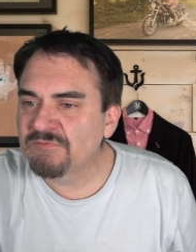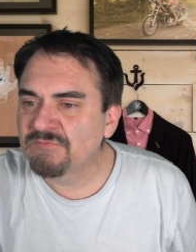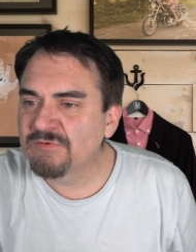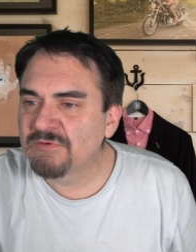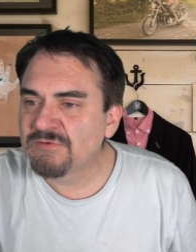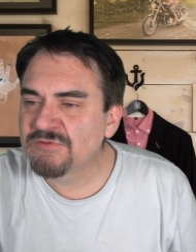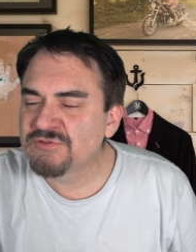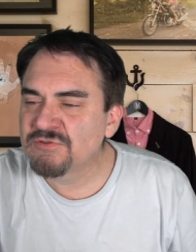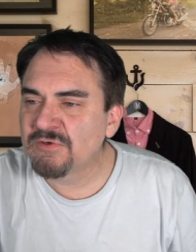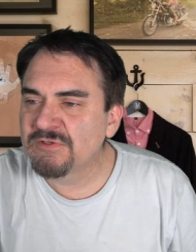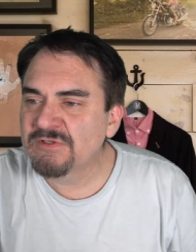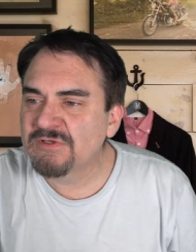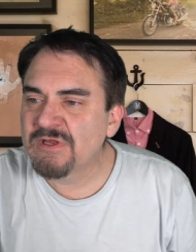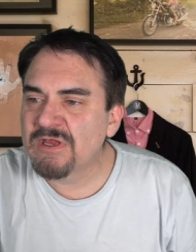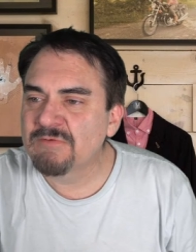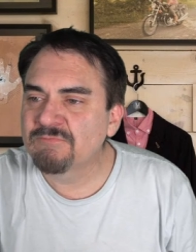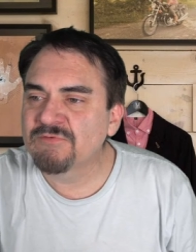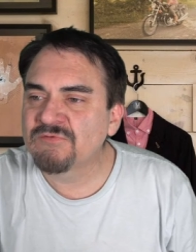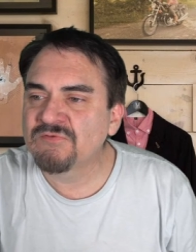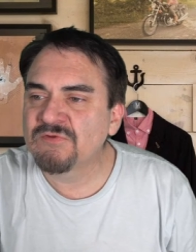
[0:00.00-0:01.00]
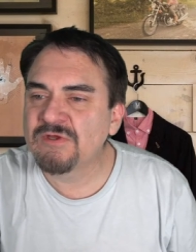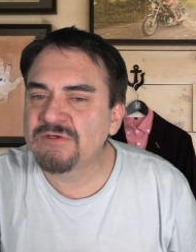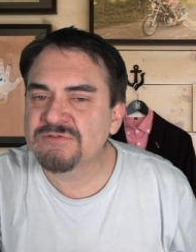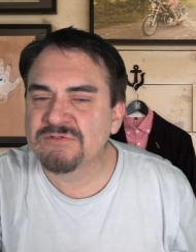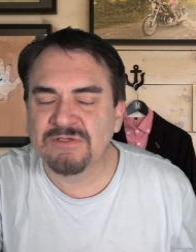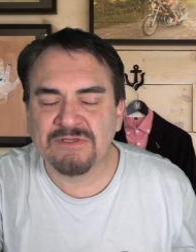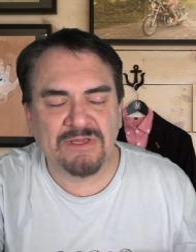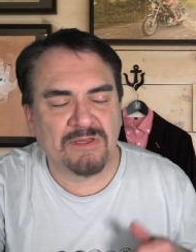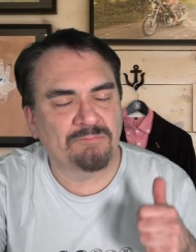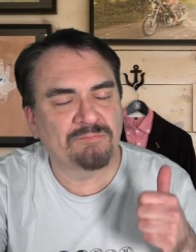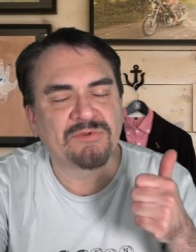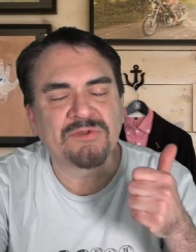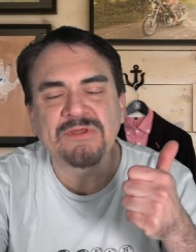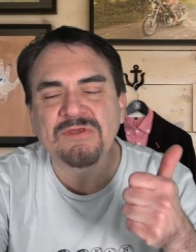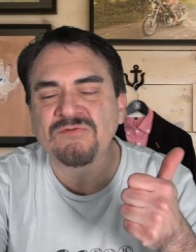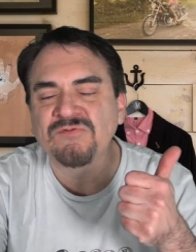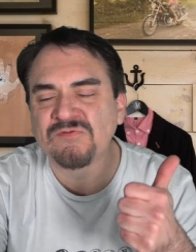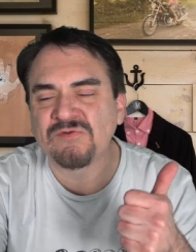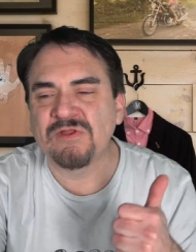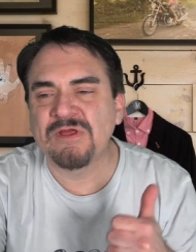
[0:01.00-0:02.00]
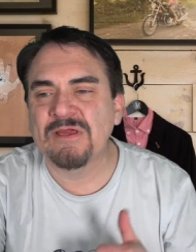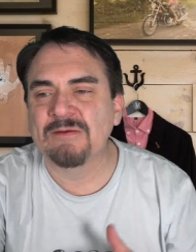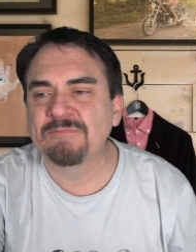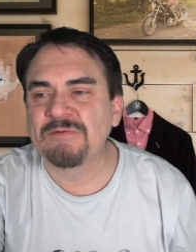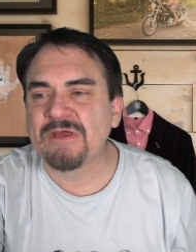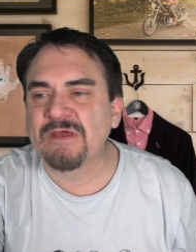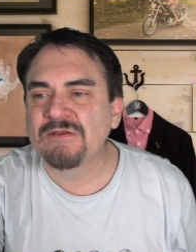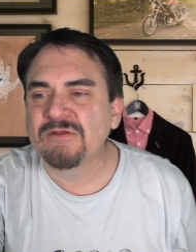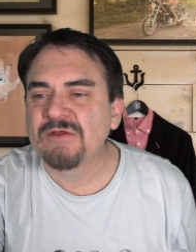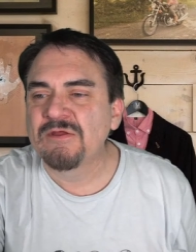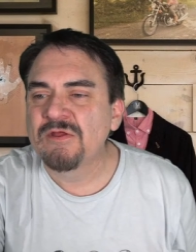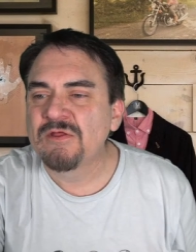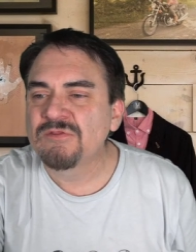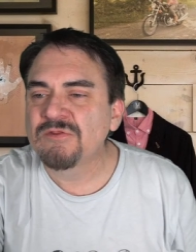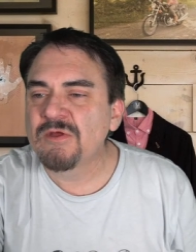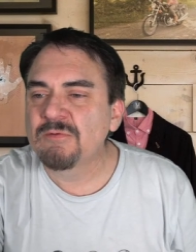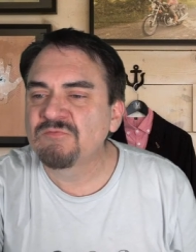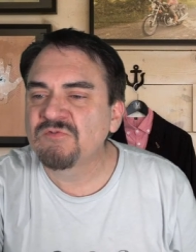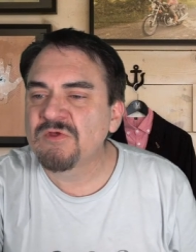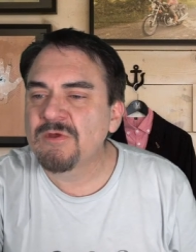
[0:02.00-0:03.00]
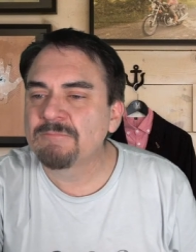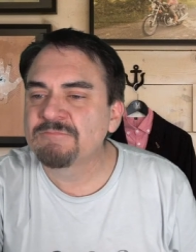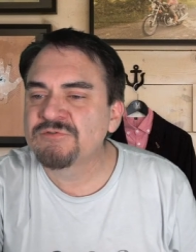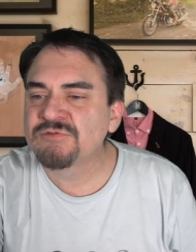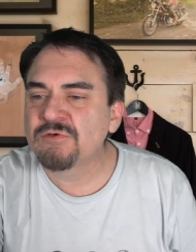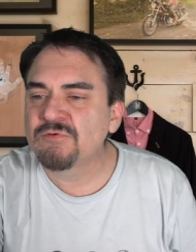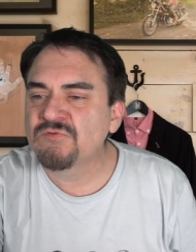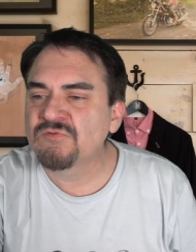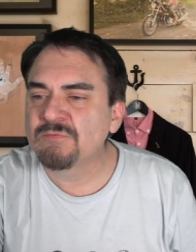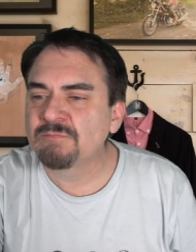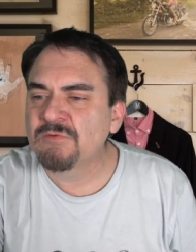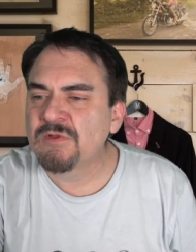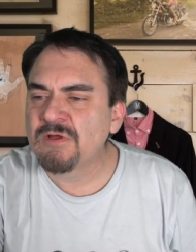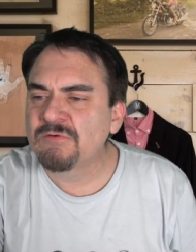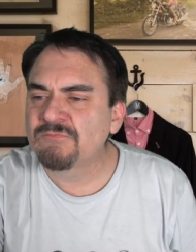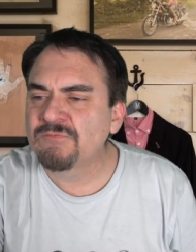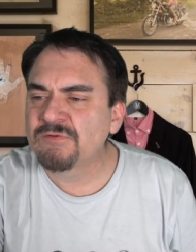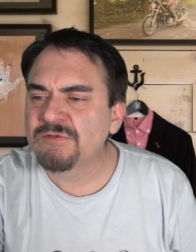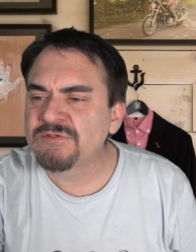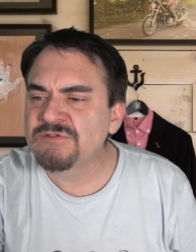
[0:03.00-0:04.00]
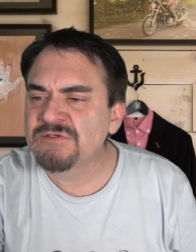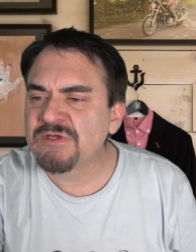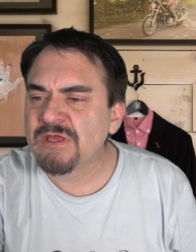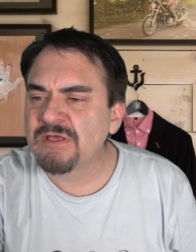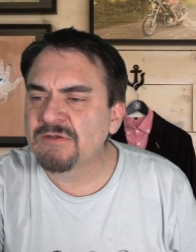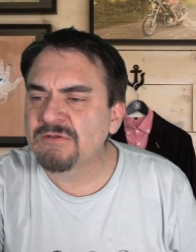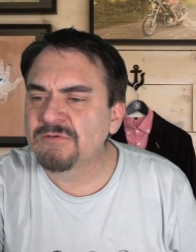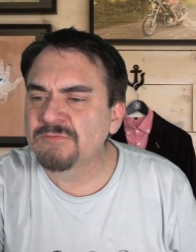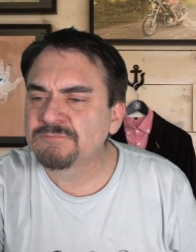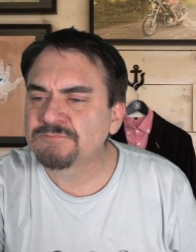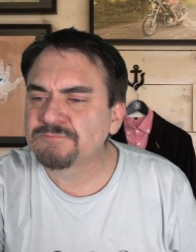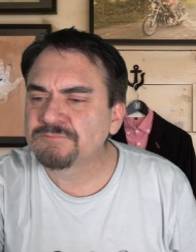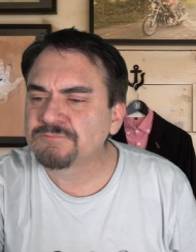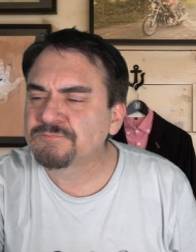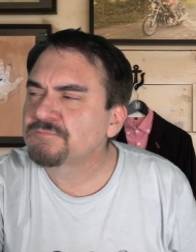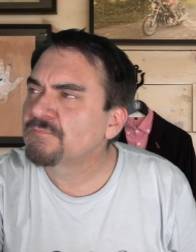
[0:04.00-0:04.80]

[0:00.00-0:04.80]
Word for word: If you're enjoying the conversation, again, please slam that thumbs up. Show some love for the channel.